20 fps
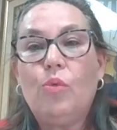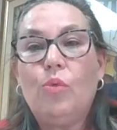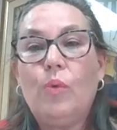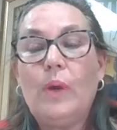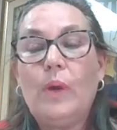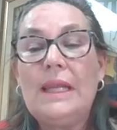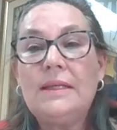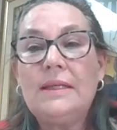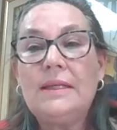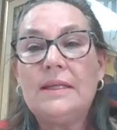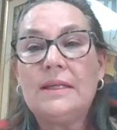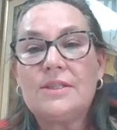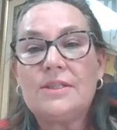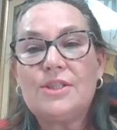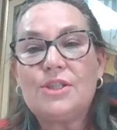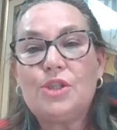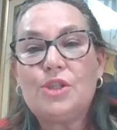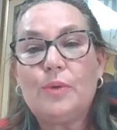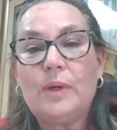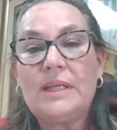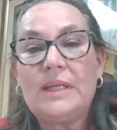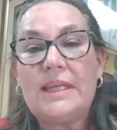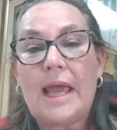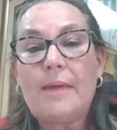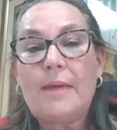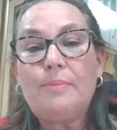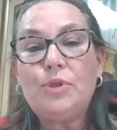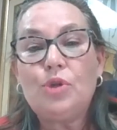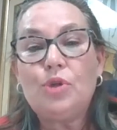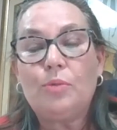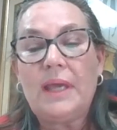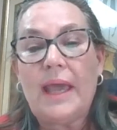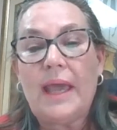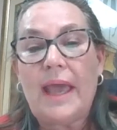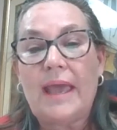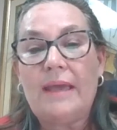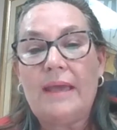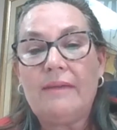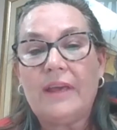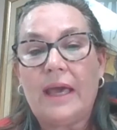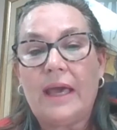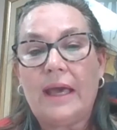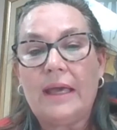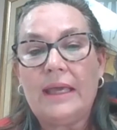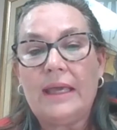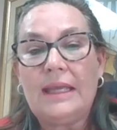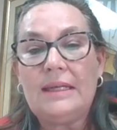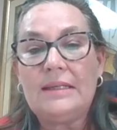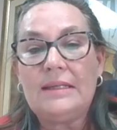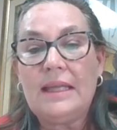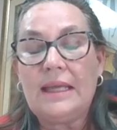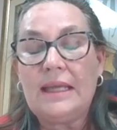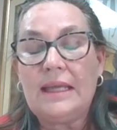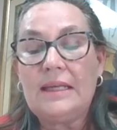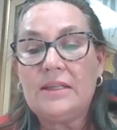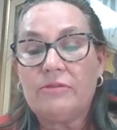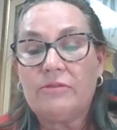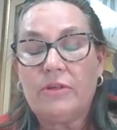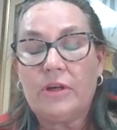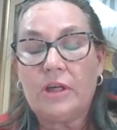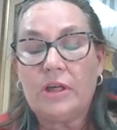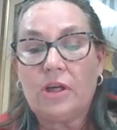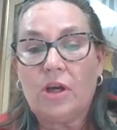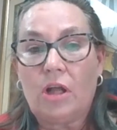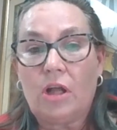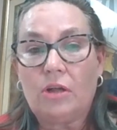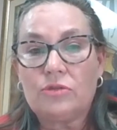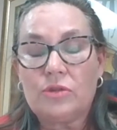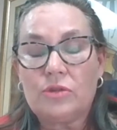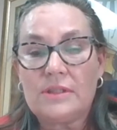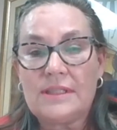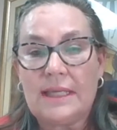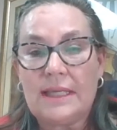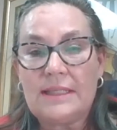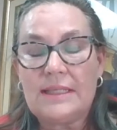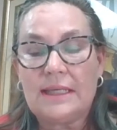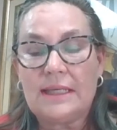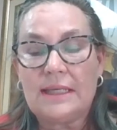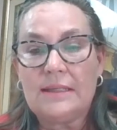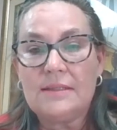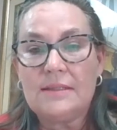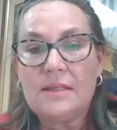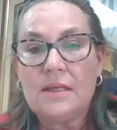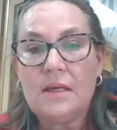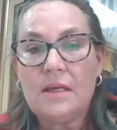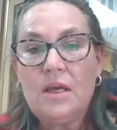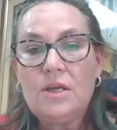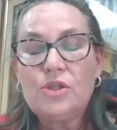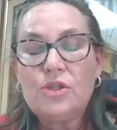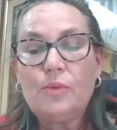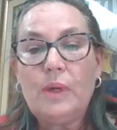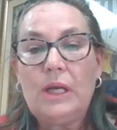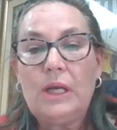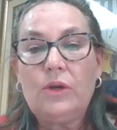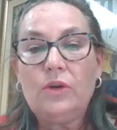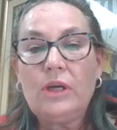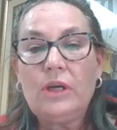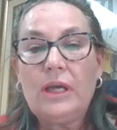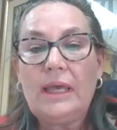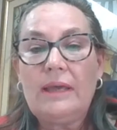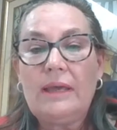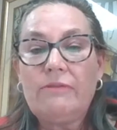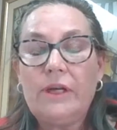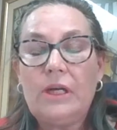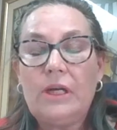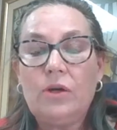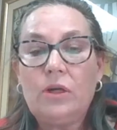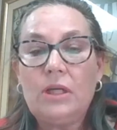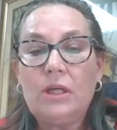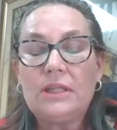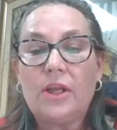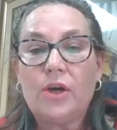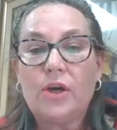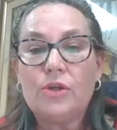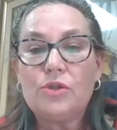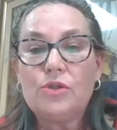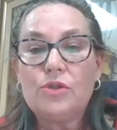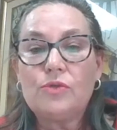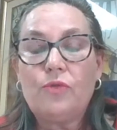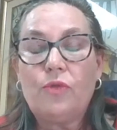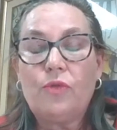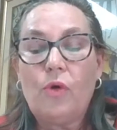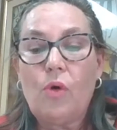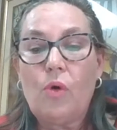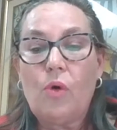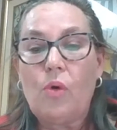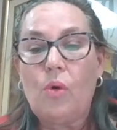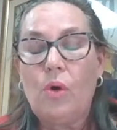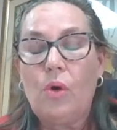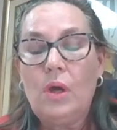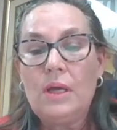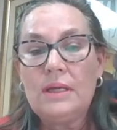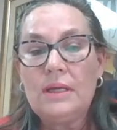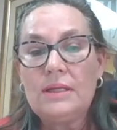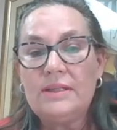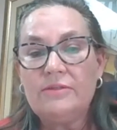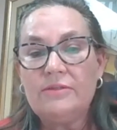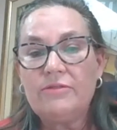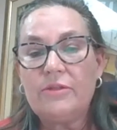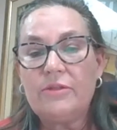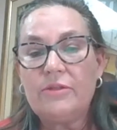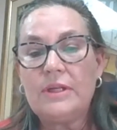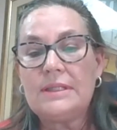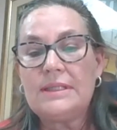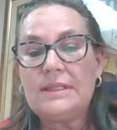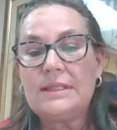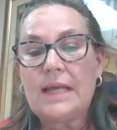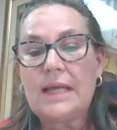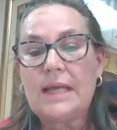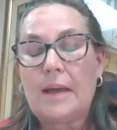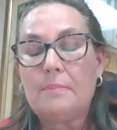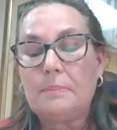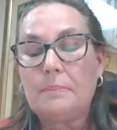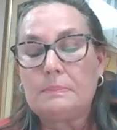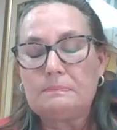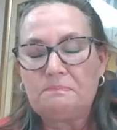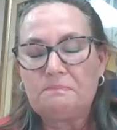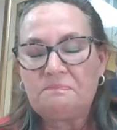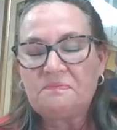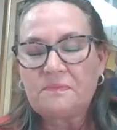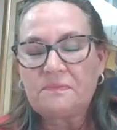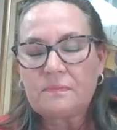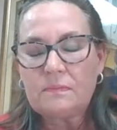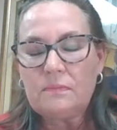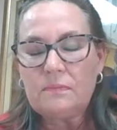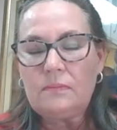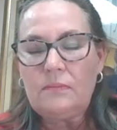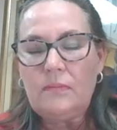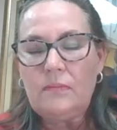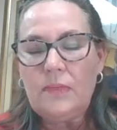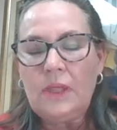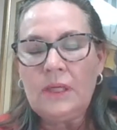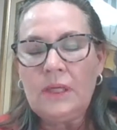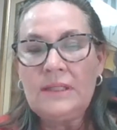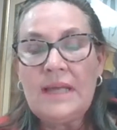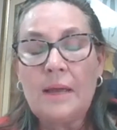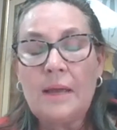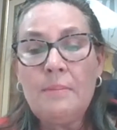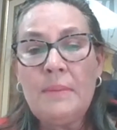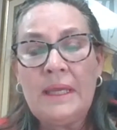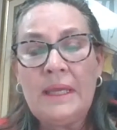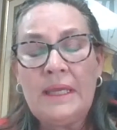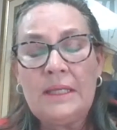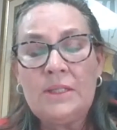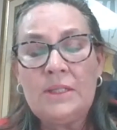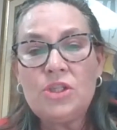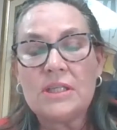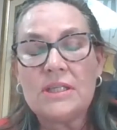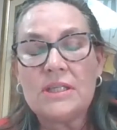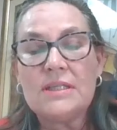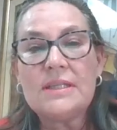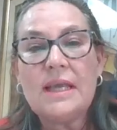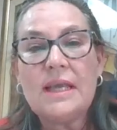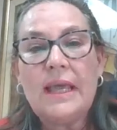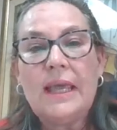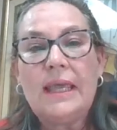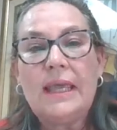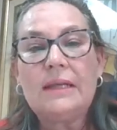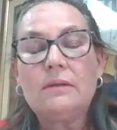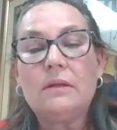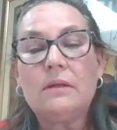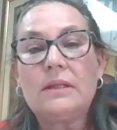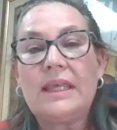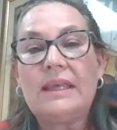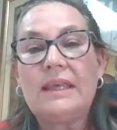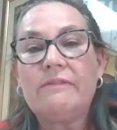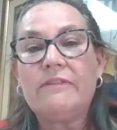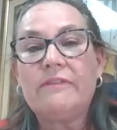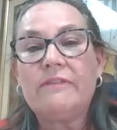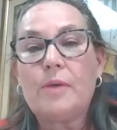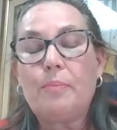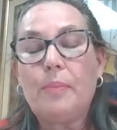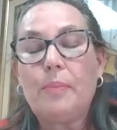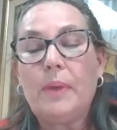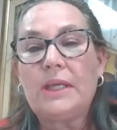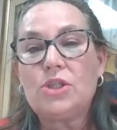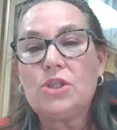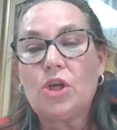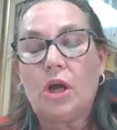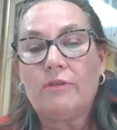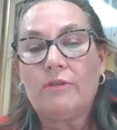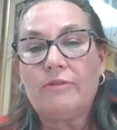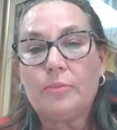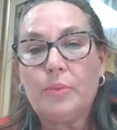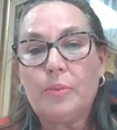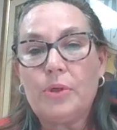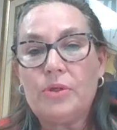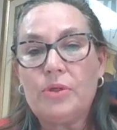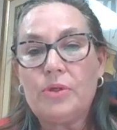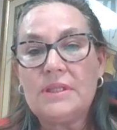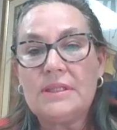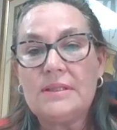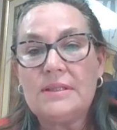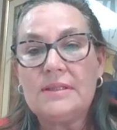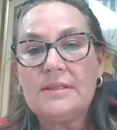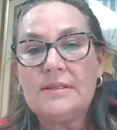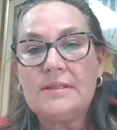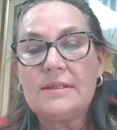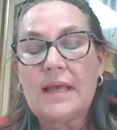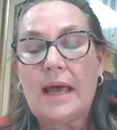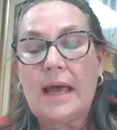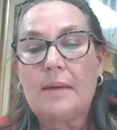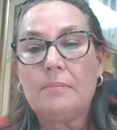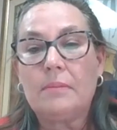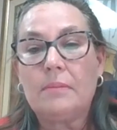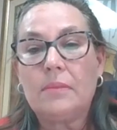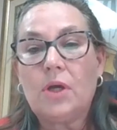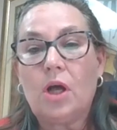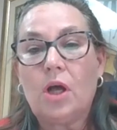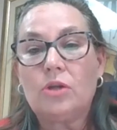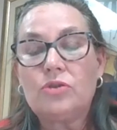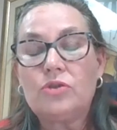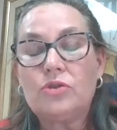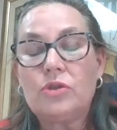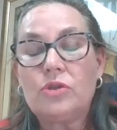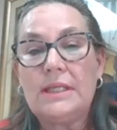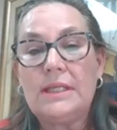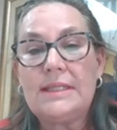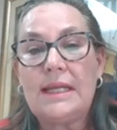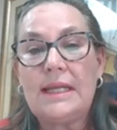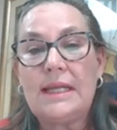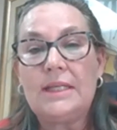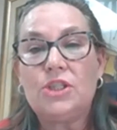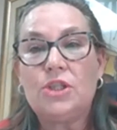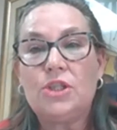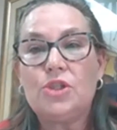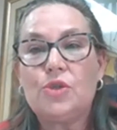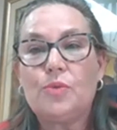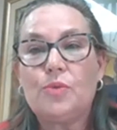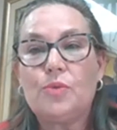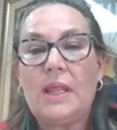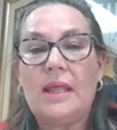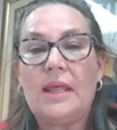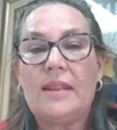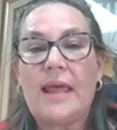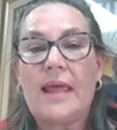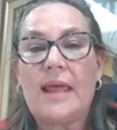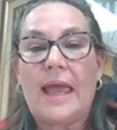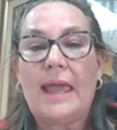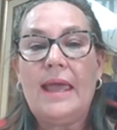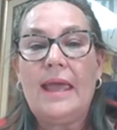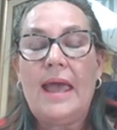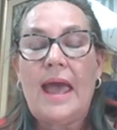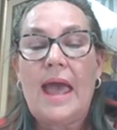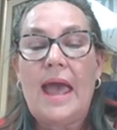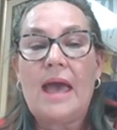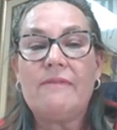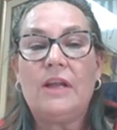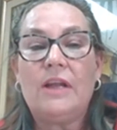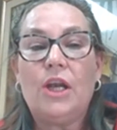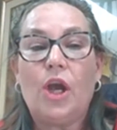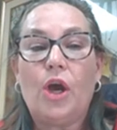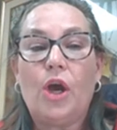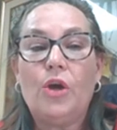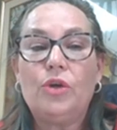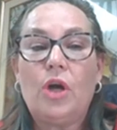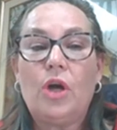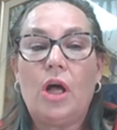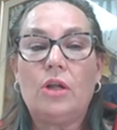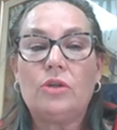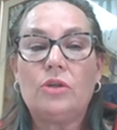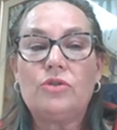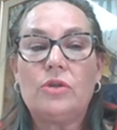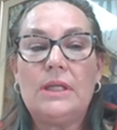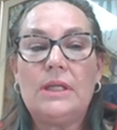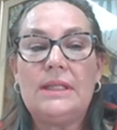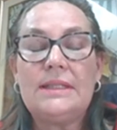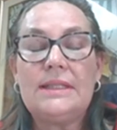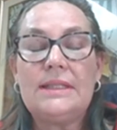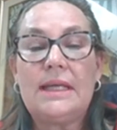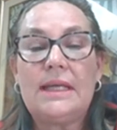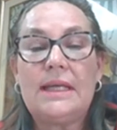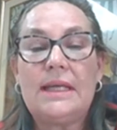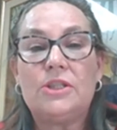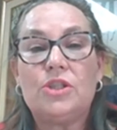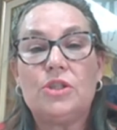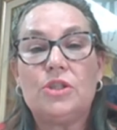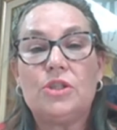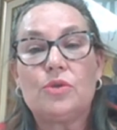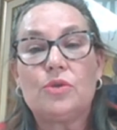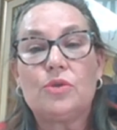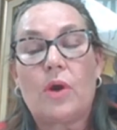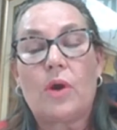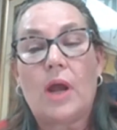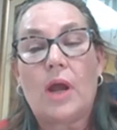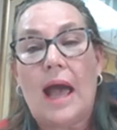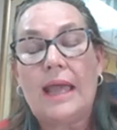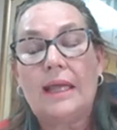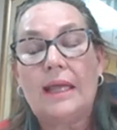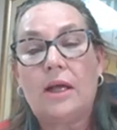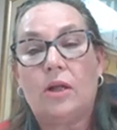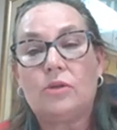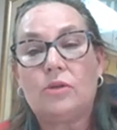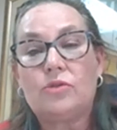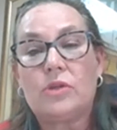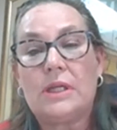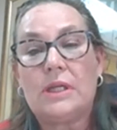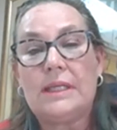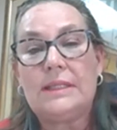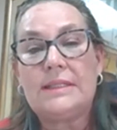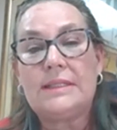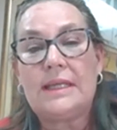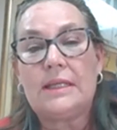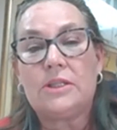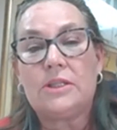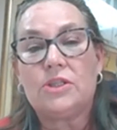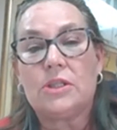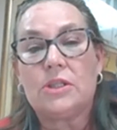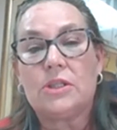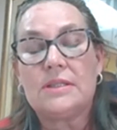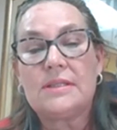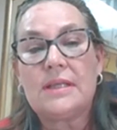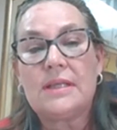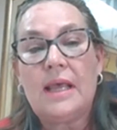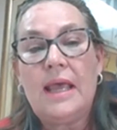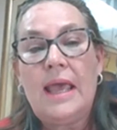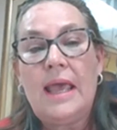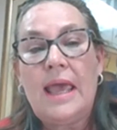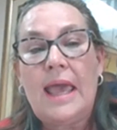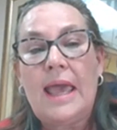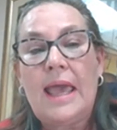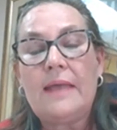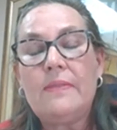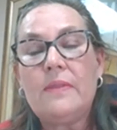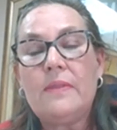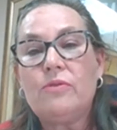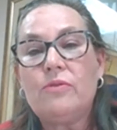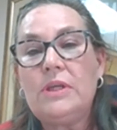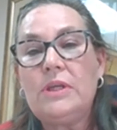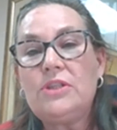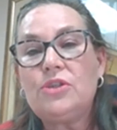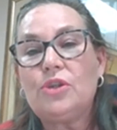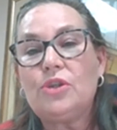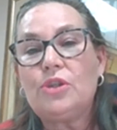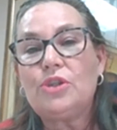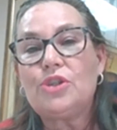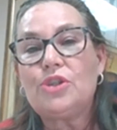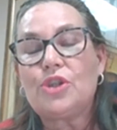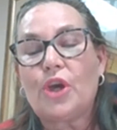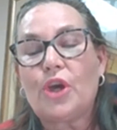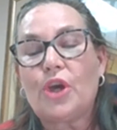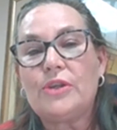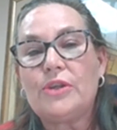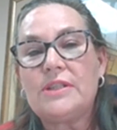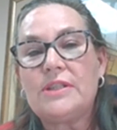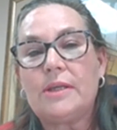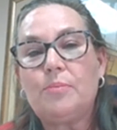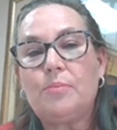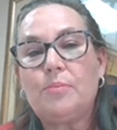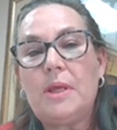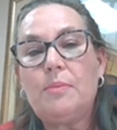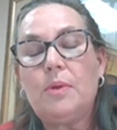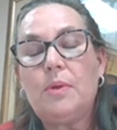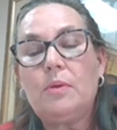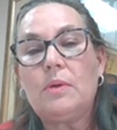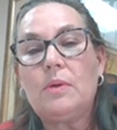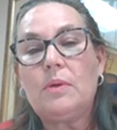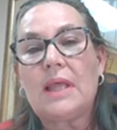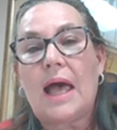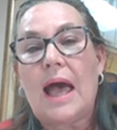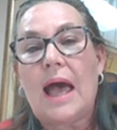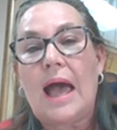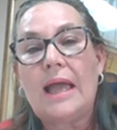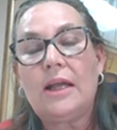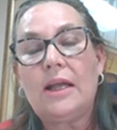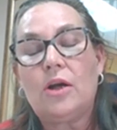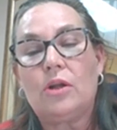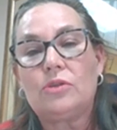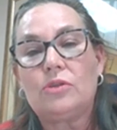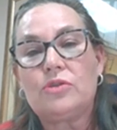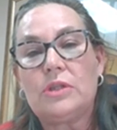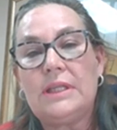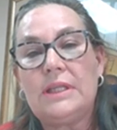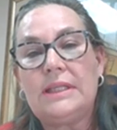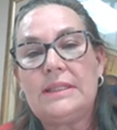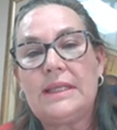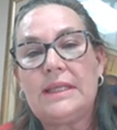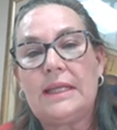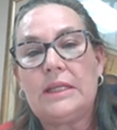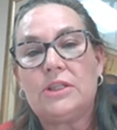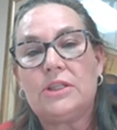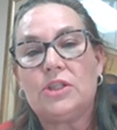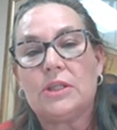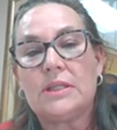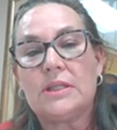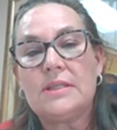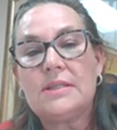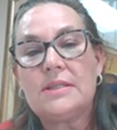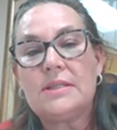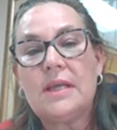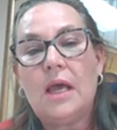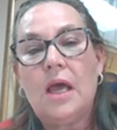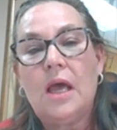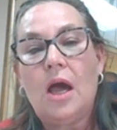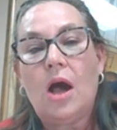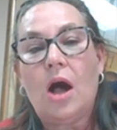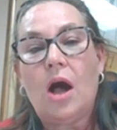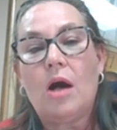your willingness to adapt your behavior in different cultural settings. So if we look at those four different dimensions, it'll give a picture of a person's cultural intelligence, whether they have a low cultural intelligence or a high cultural intelligence. And the research shows that people with high cultural intelligence